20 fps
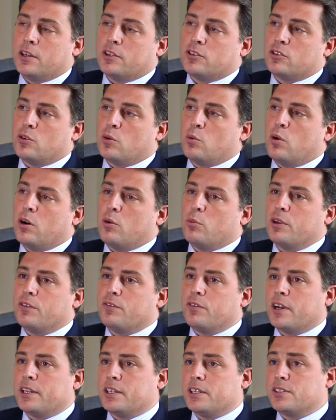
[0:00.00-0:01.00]
So what we
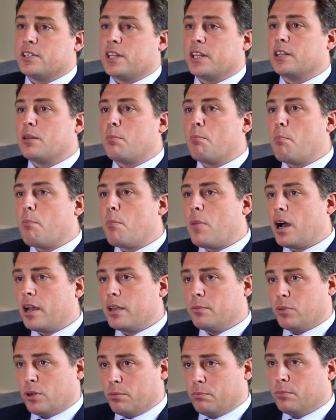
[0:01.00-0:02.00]
find is that the
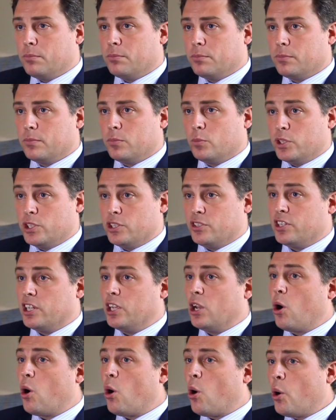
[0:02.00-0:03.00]
meibum, which is
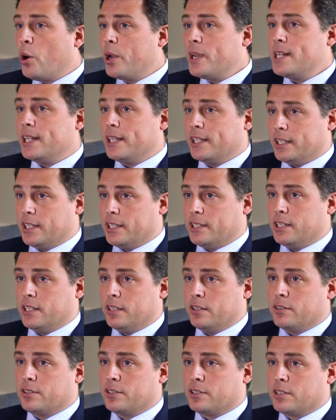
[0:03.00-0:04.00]
the oil in the
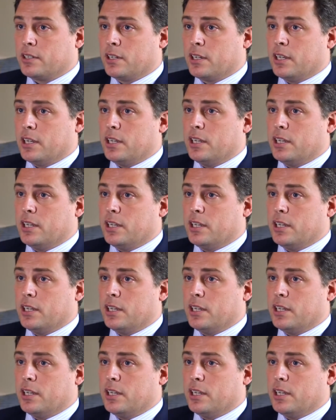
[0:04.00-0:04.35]
tears,